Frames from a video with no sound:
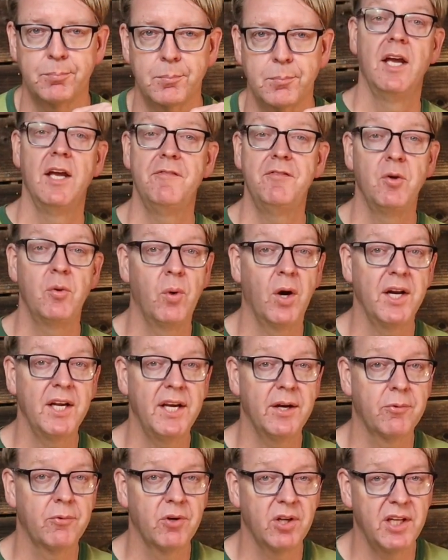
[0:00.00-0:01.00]
If you want to
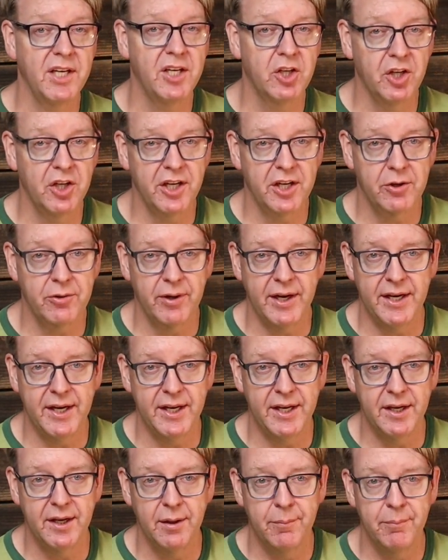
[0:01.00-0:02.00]
get really good at
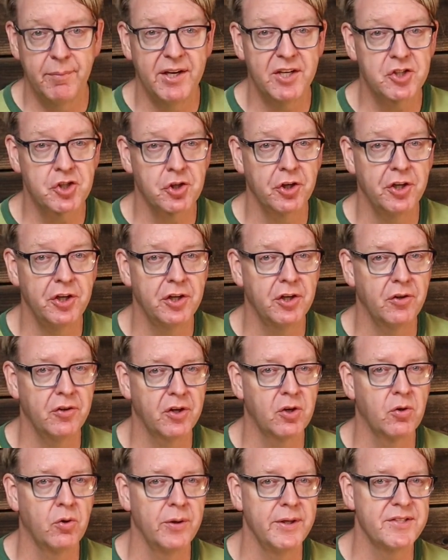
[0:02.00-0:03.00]
grading, make sure you know the
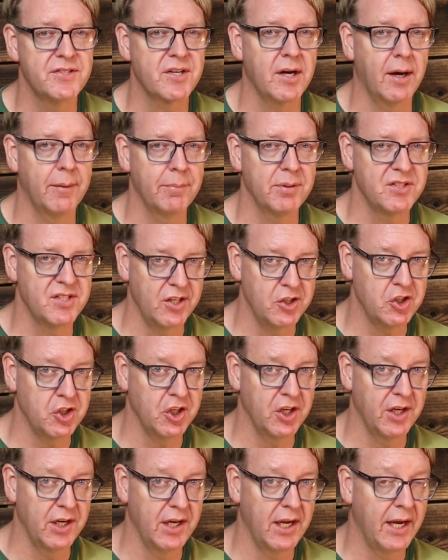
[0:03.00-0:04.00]
coin's
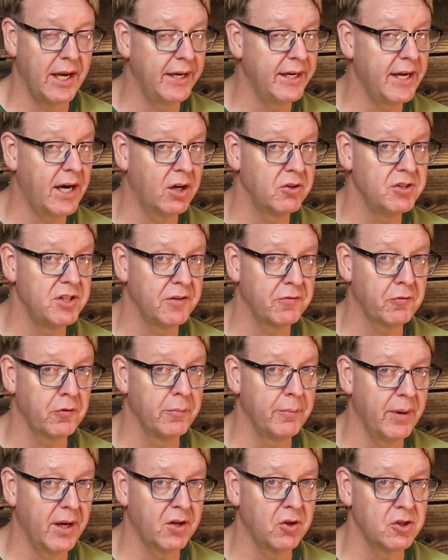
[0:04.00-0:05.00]
composition and how
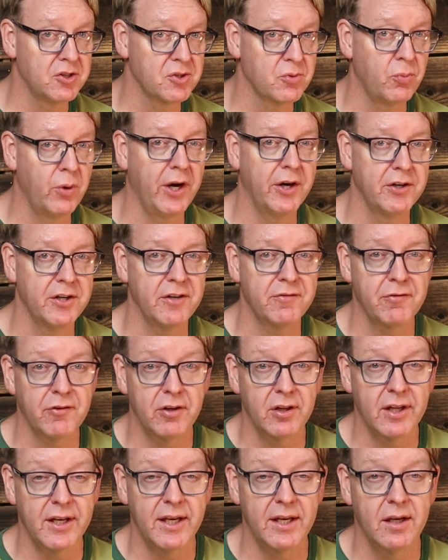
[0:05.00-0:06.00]
different metals wear
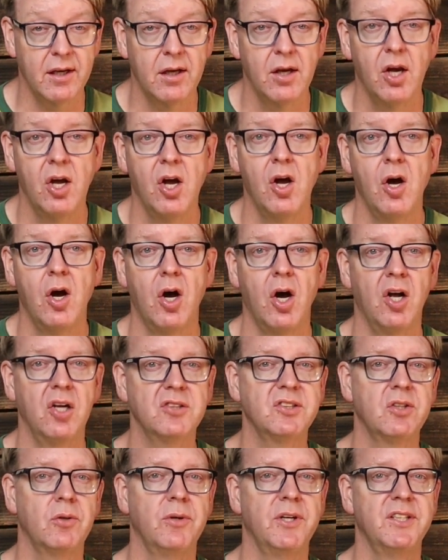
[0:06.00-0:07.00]
differently.
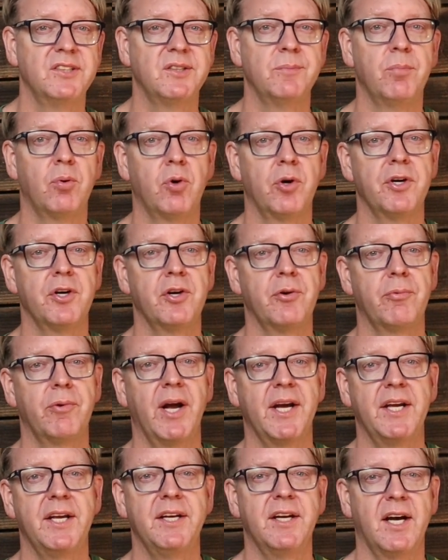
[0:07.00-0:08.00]
Also, it is important to
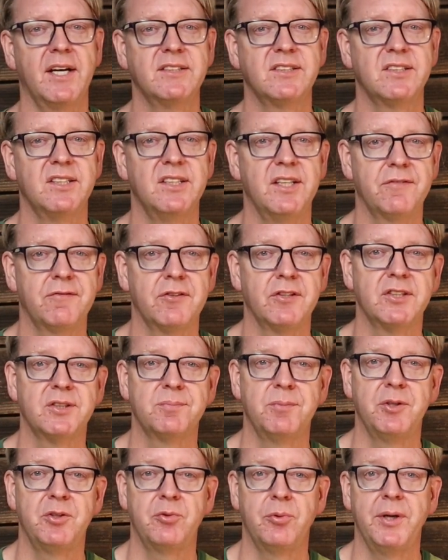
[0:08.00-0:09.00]
recognize the difference
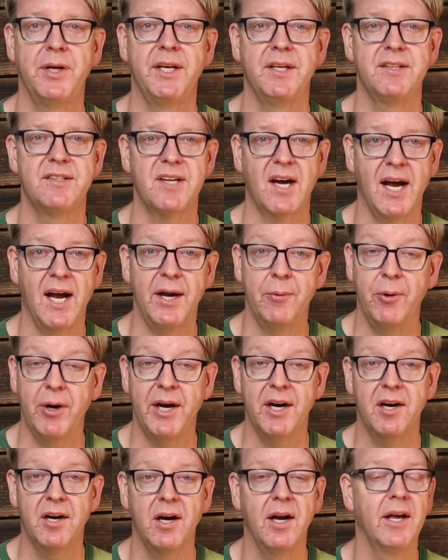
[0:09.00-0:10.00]
between die
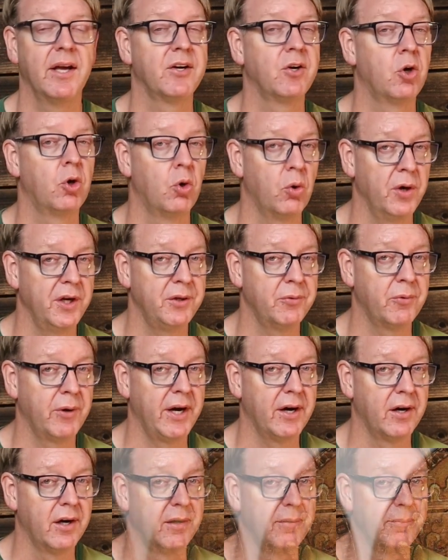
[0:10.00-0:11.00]
wear and coin wear.